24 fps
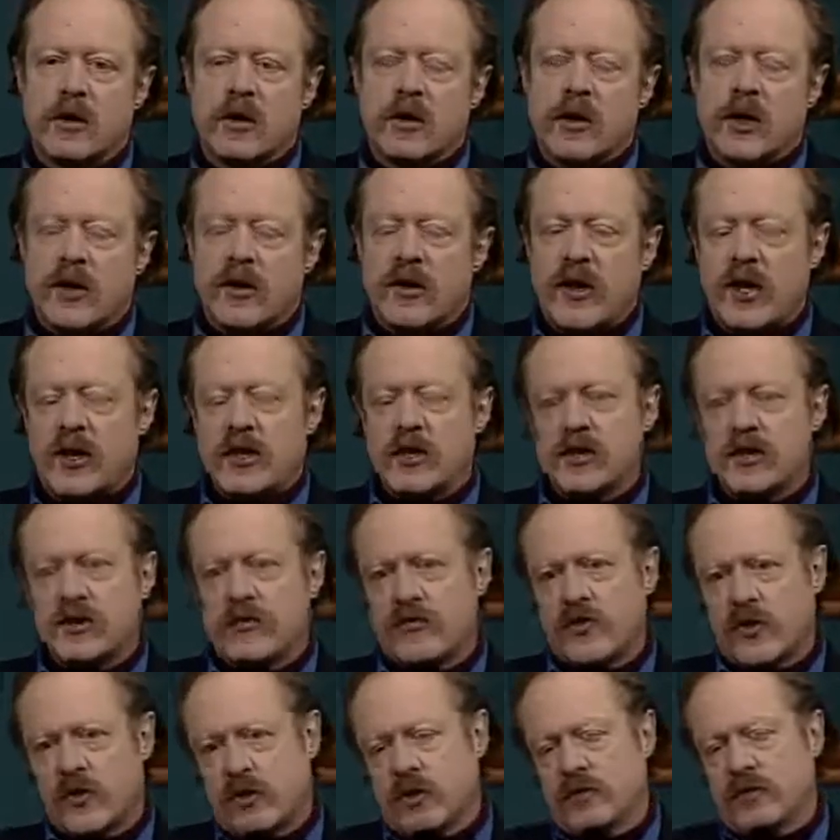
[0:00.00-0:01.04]
And that is the
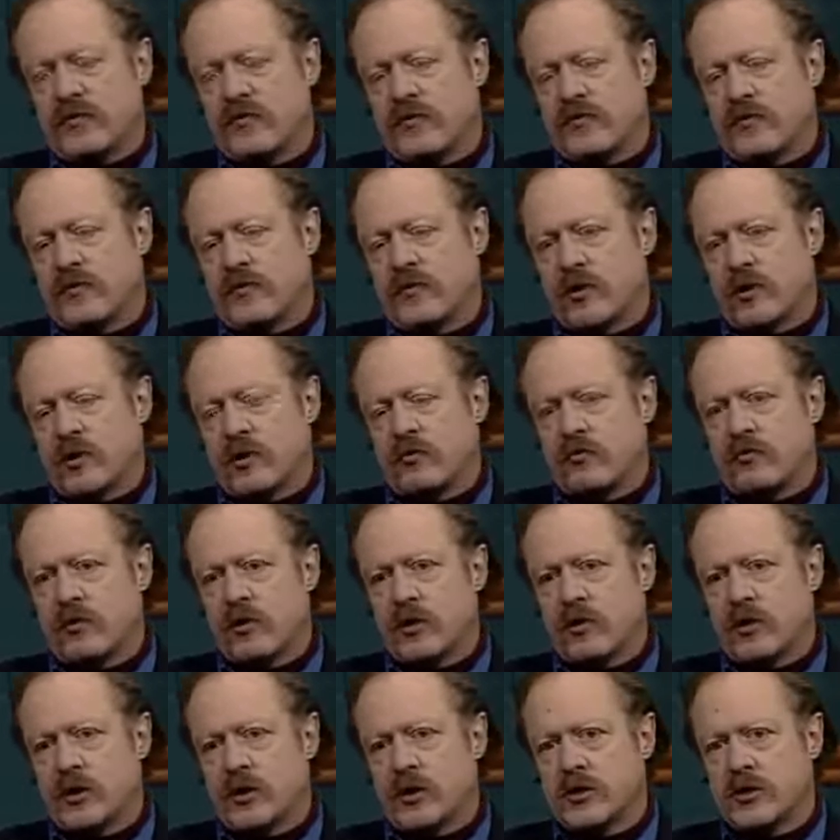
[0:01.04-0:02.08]
view that the
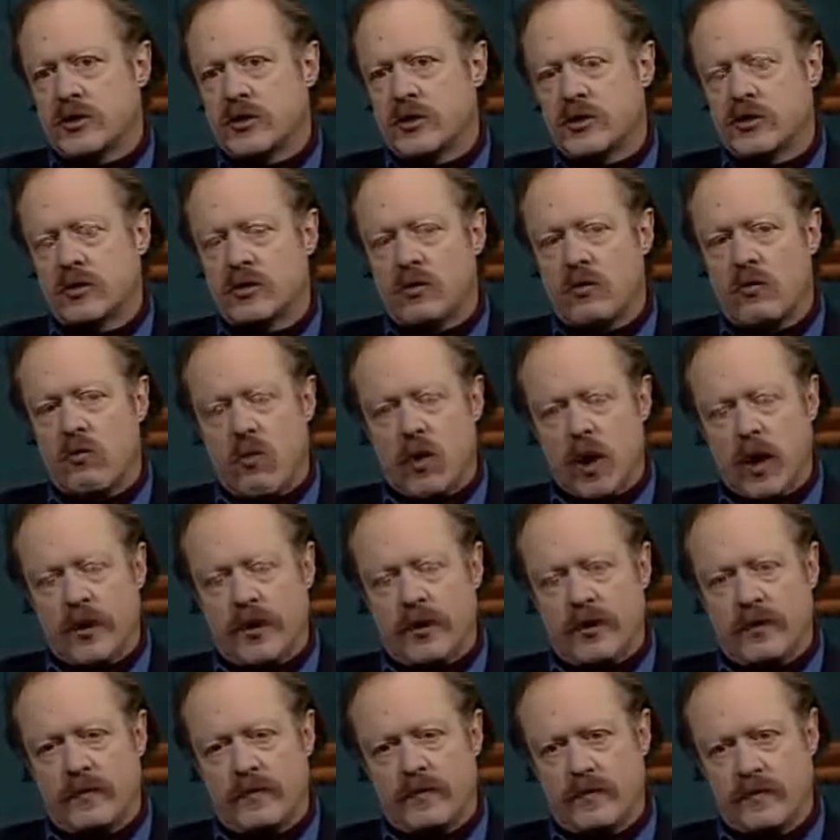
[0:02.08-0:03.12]
world is
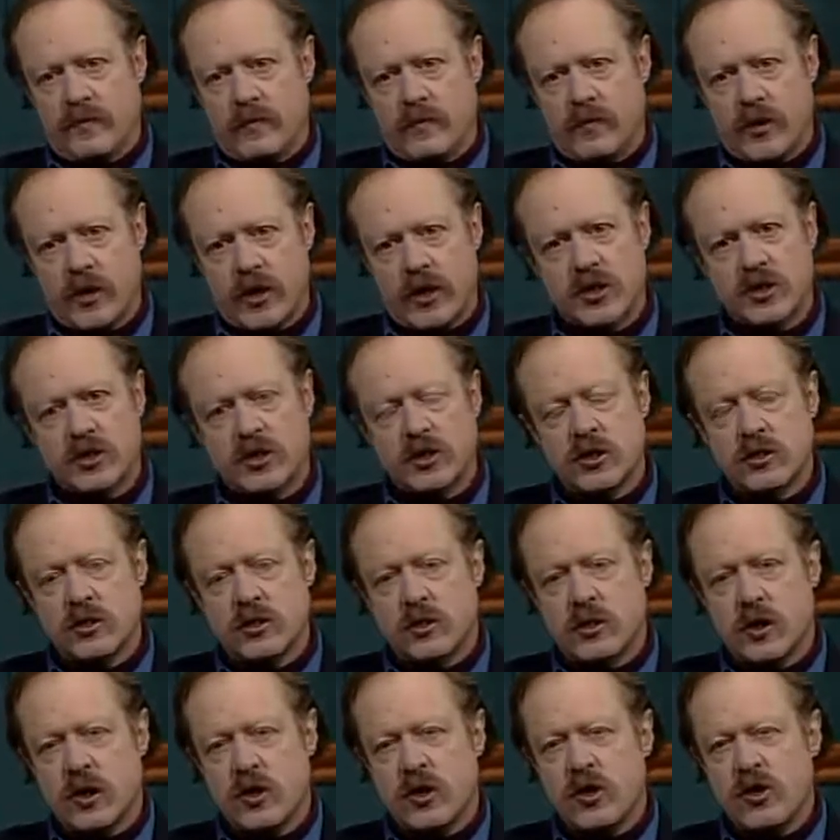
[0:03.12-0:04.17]
one, that it's
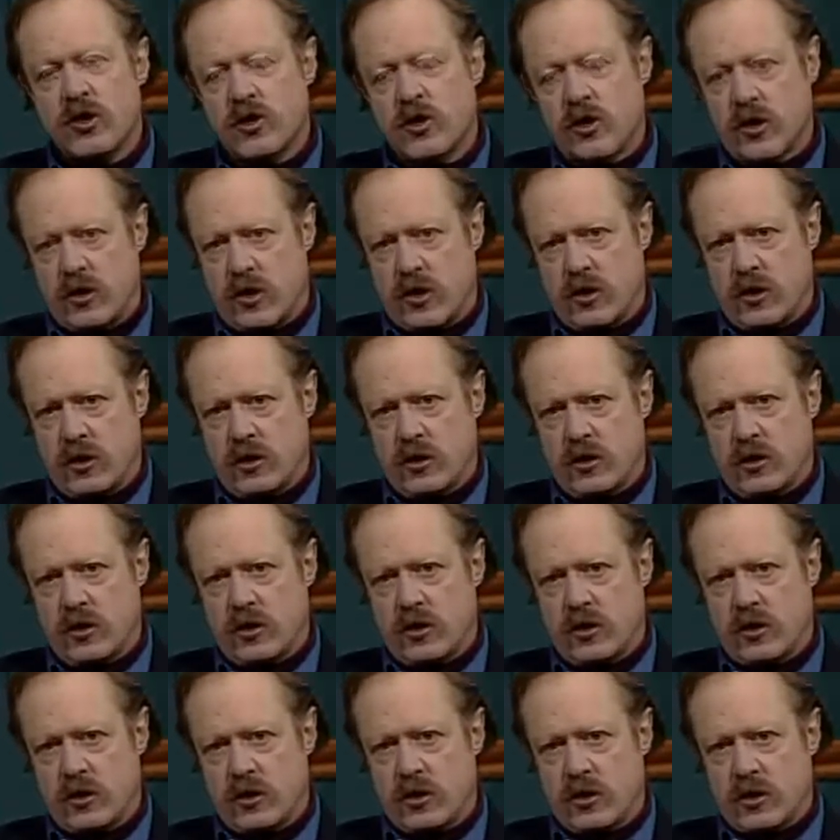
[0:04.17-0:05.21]
a unity,
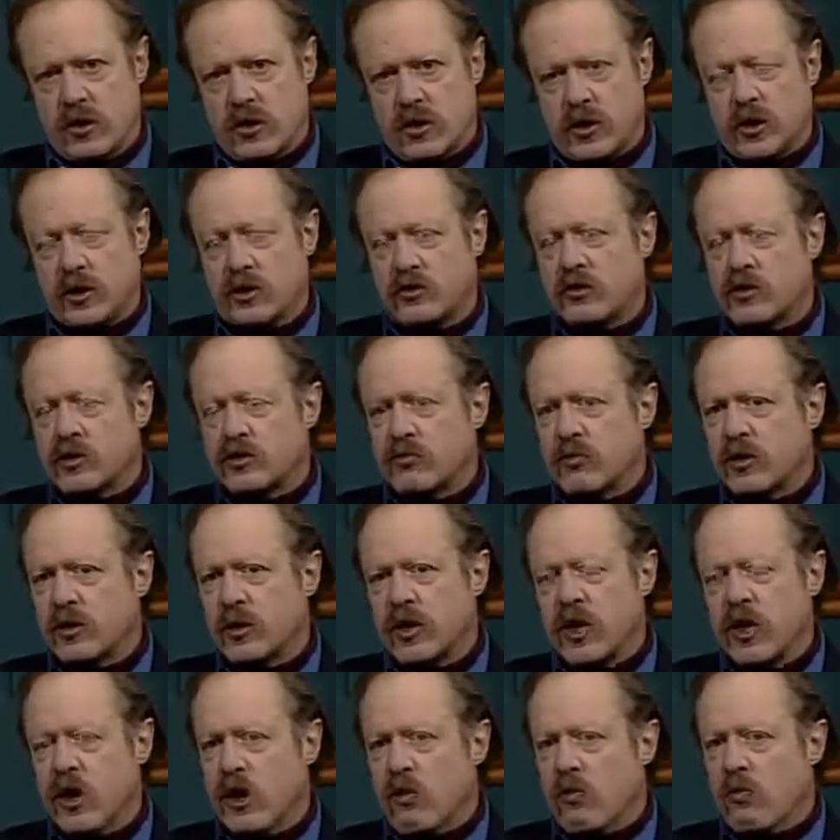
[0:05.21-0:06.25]
that there is
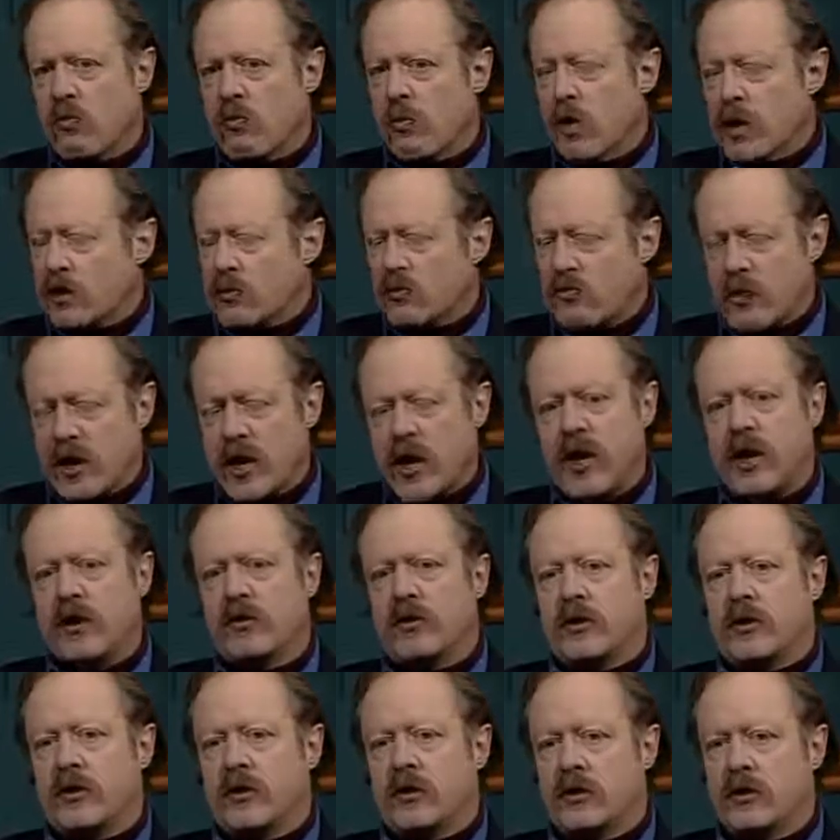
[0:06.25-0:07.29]
really one
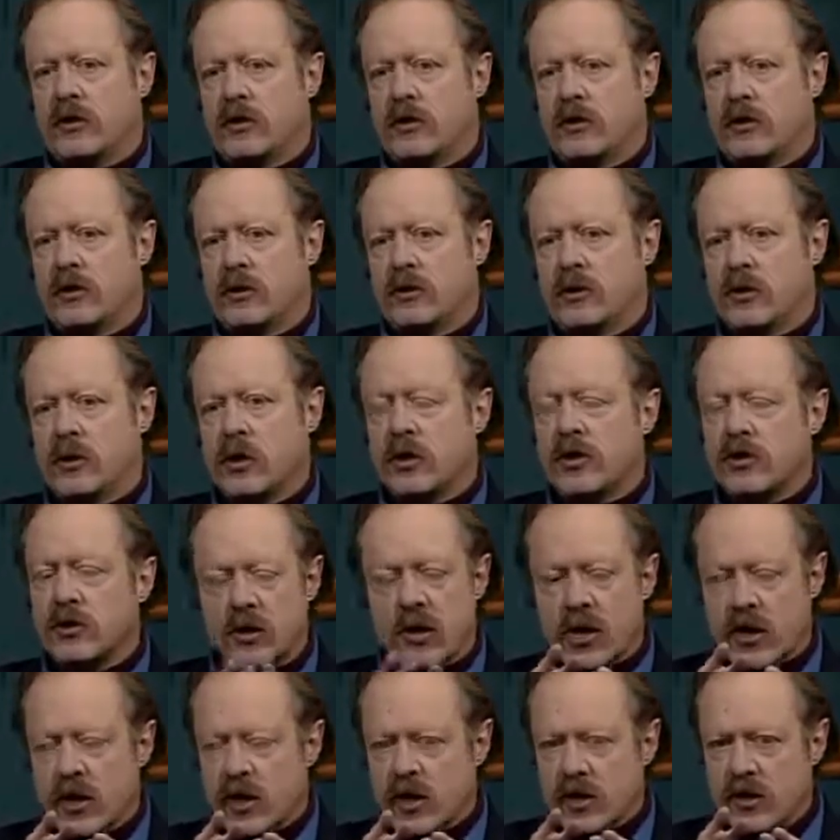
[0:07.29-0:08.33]
reality
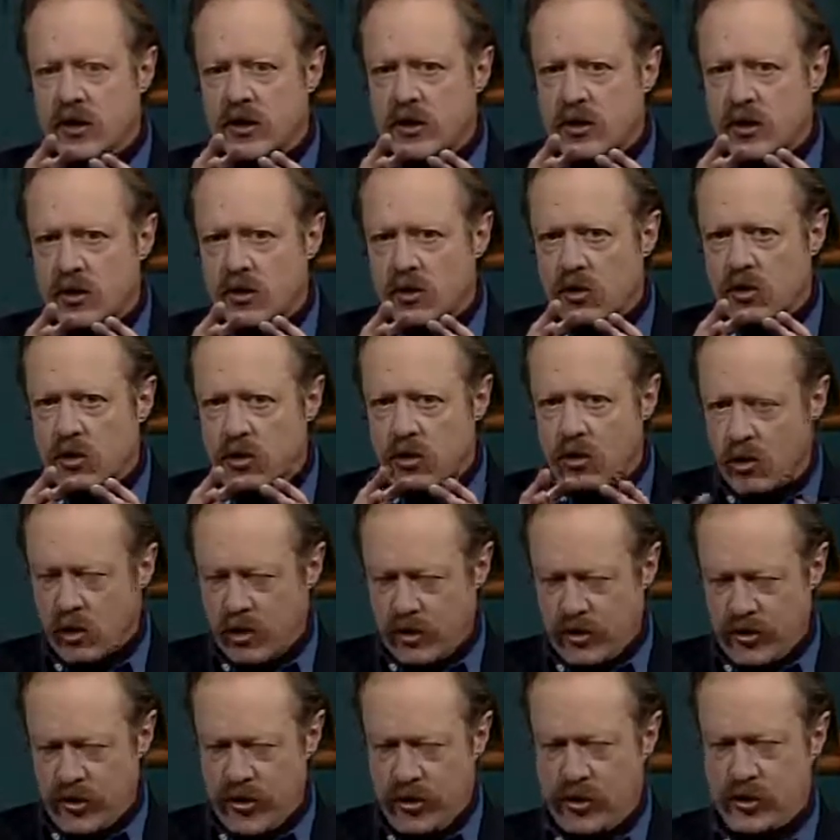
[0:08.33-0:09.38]
underlying
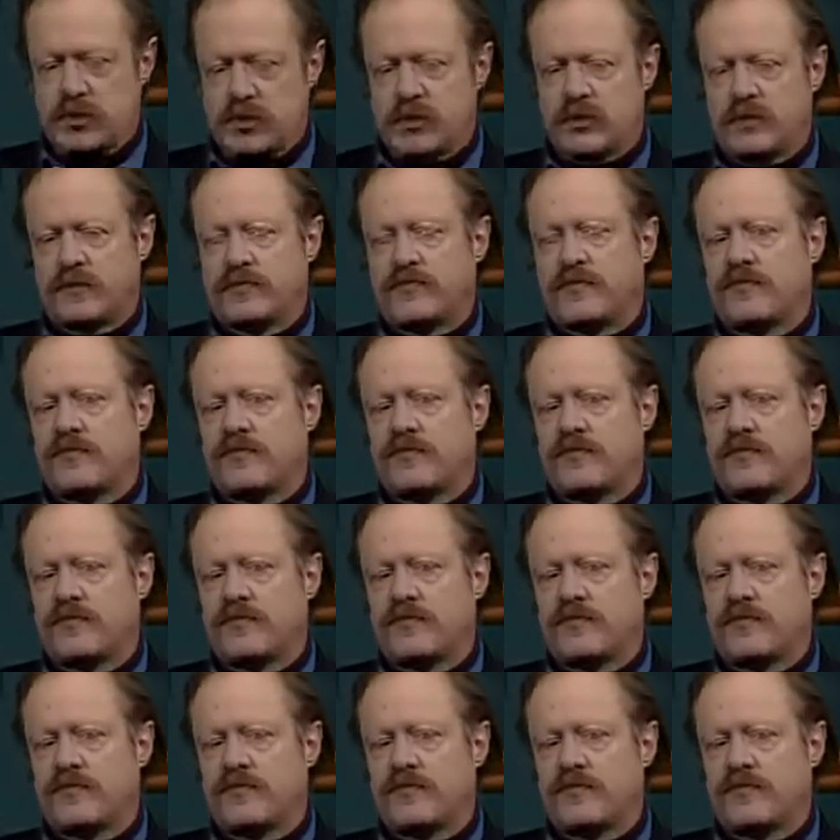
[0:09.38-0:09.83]
all things.